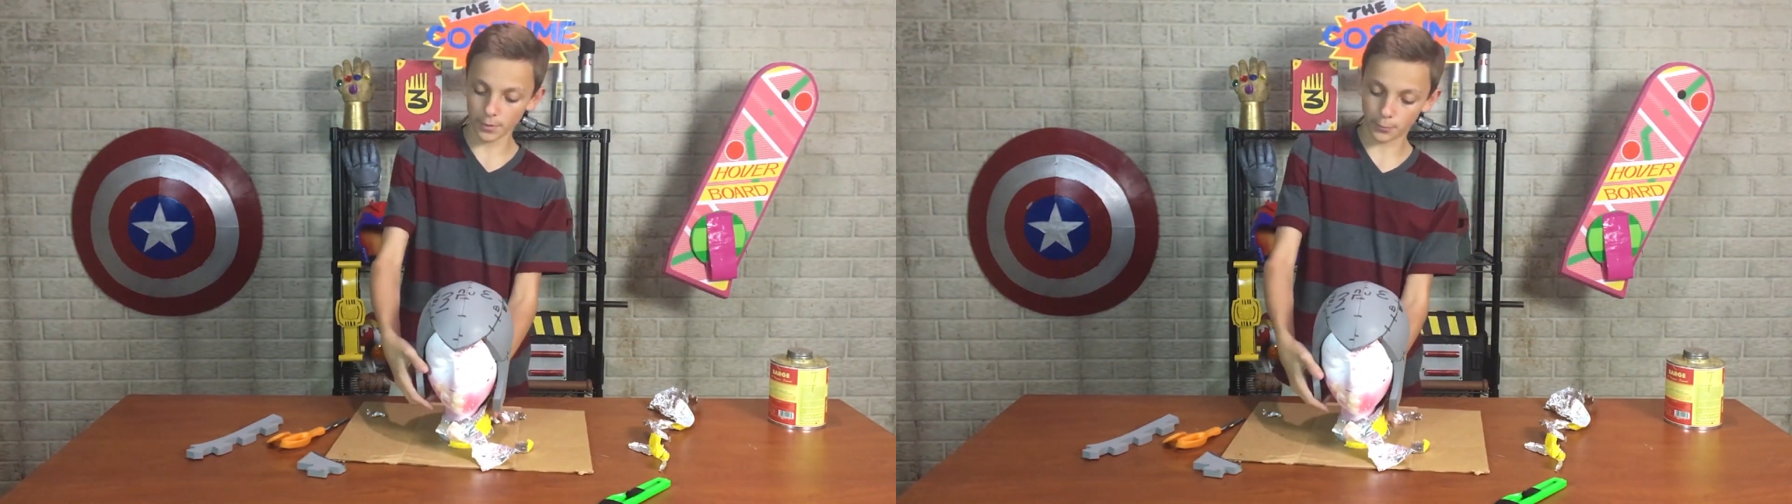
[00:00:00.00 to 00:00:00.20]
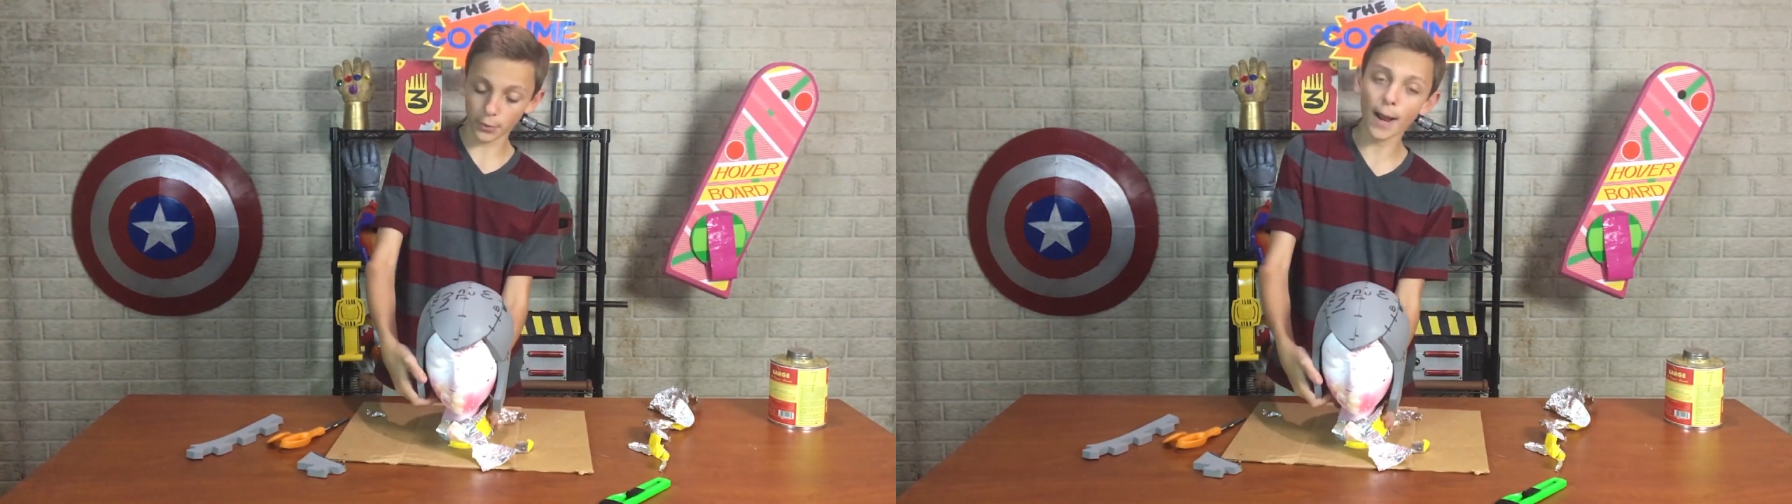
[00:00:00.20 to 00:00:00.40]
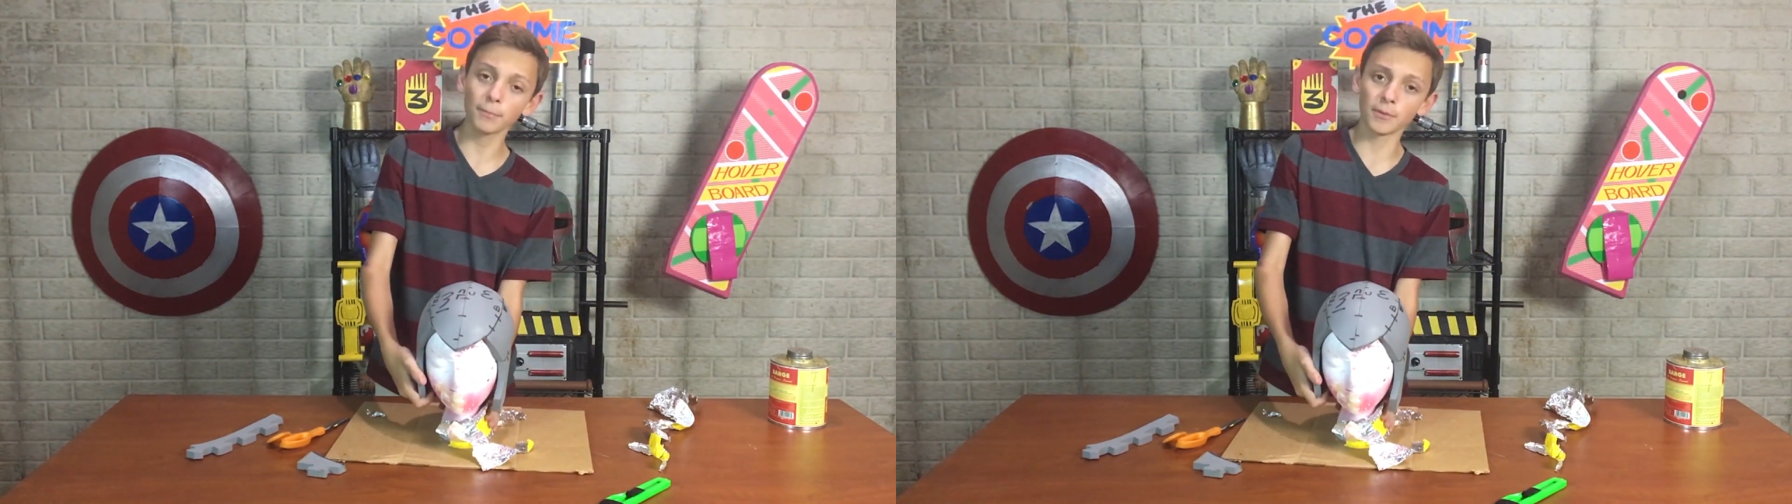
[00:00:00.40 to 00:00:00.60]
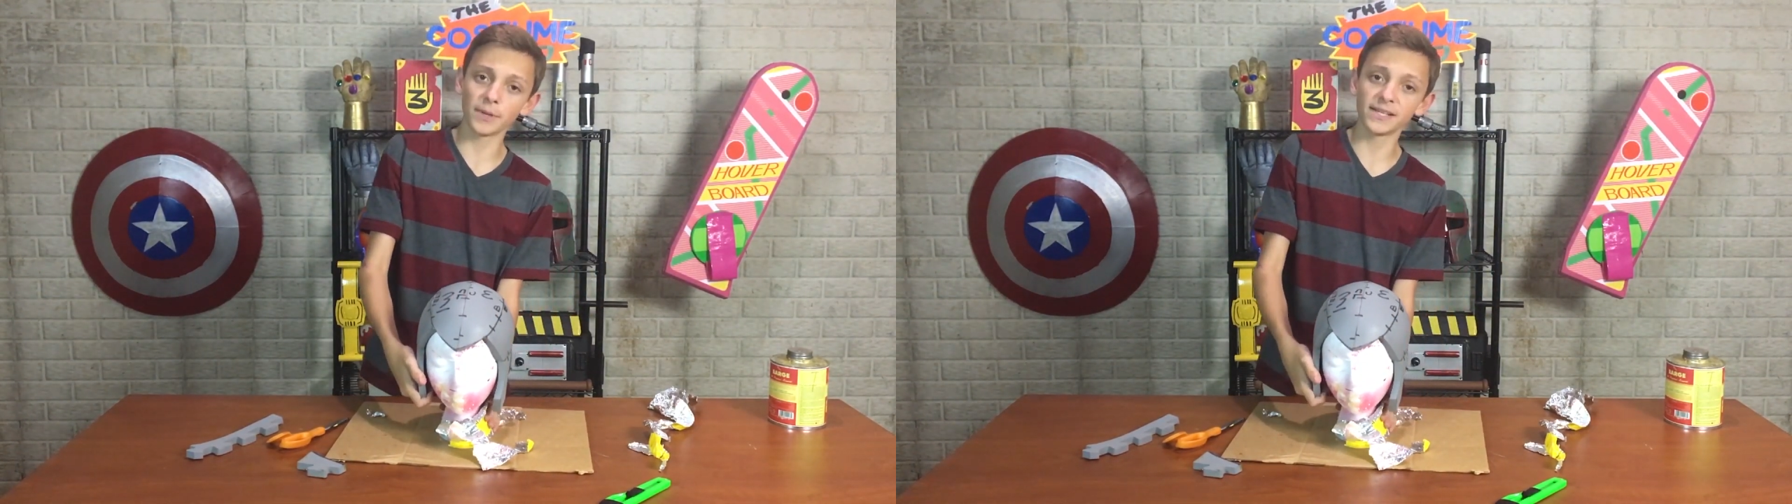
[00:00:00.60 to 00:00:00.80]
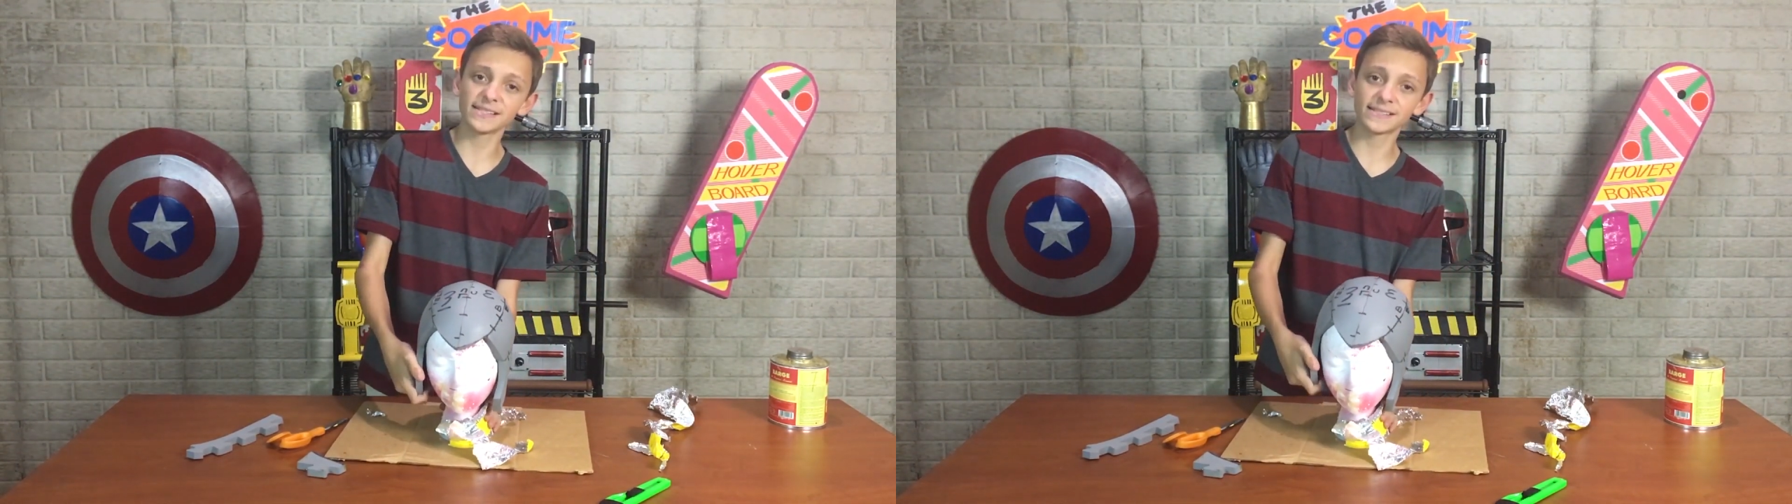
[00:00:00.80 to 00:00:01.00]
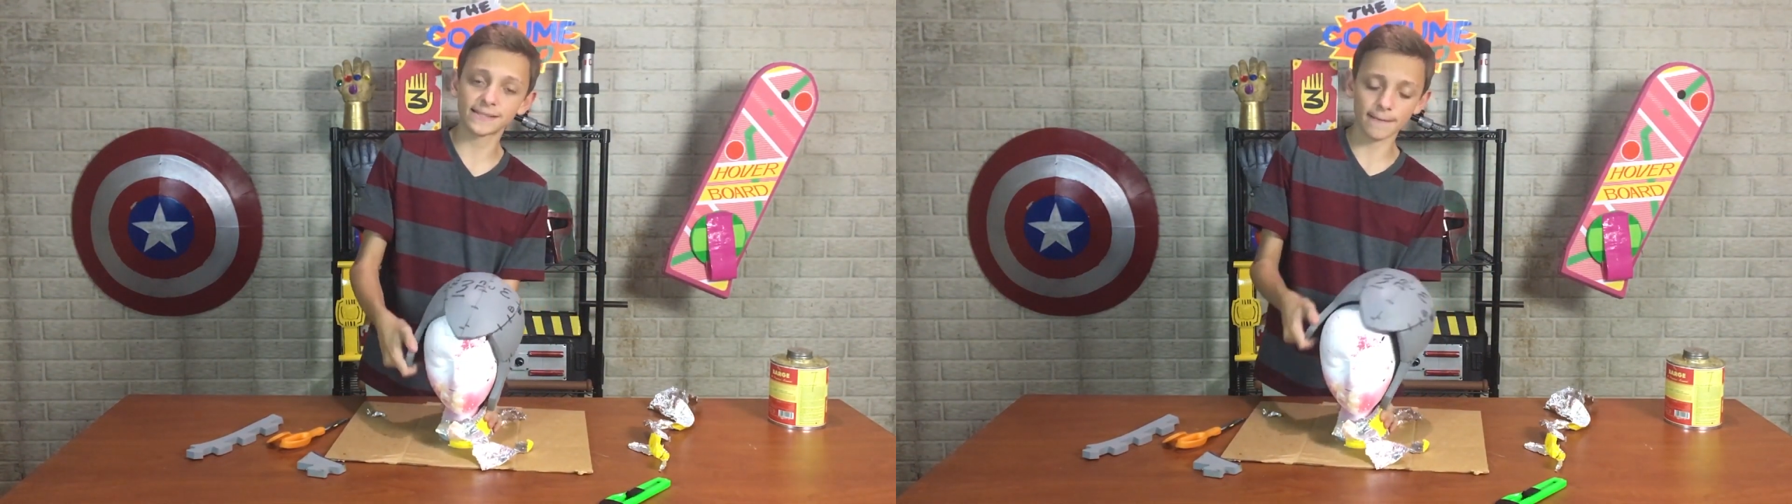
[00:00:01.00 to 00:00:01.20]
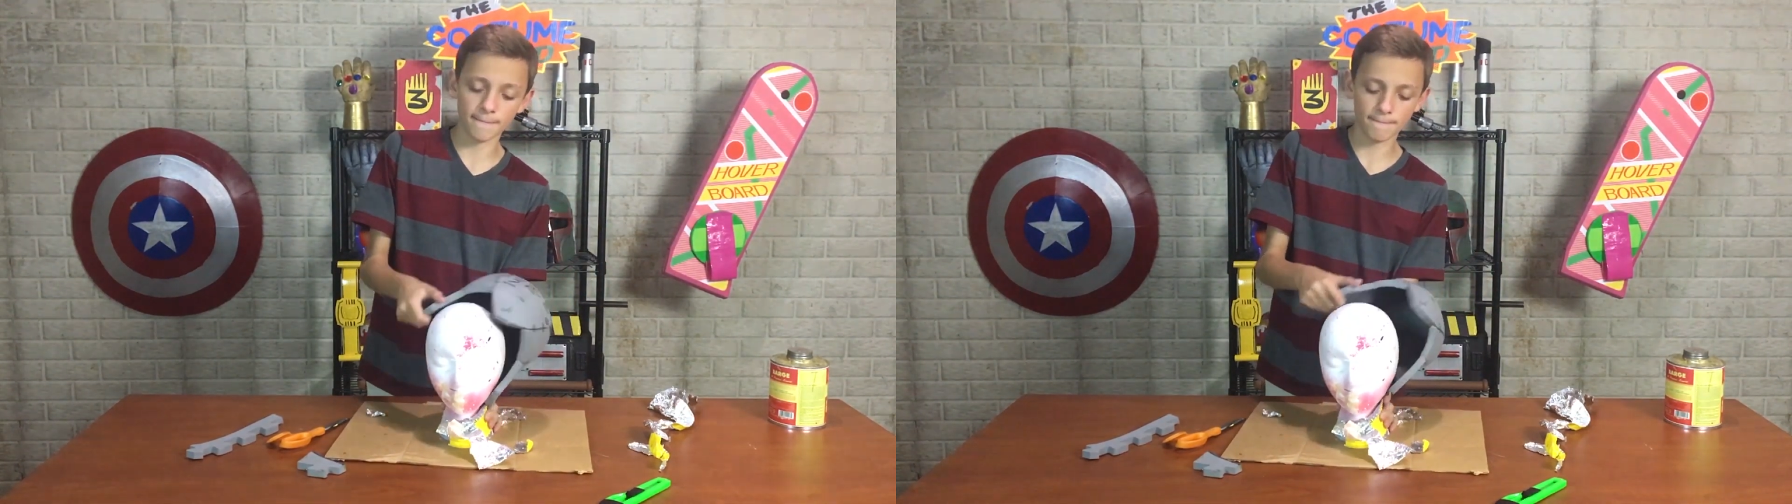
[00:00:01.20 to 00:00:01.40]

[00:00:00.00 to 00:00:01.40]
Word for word: problem is